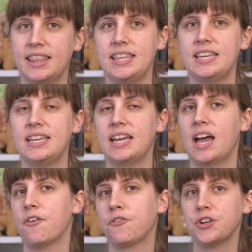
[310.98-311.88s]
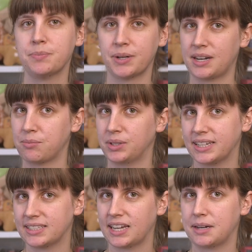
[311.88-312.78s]
the first book that I'm really
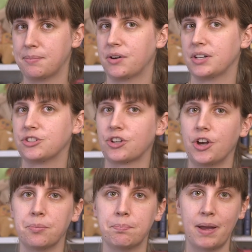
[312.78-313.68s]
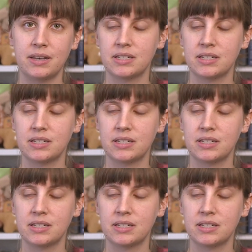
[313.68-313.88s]
excited about is called Bunt,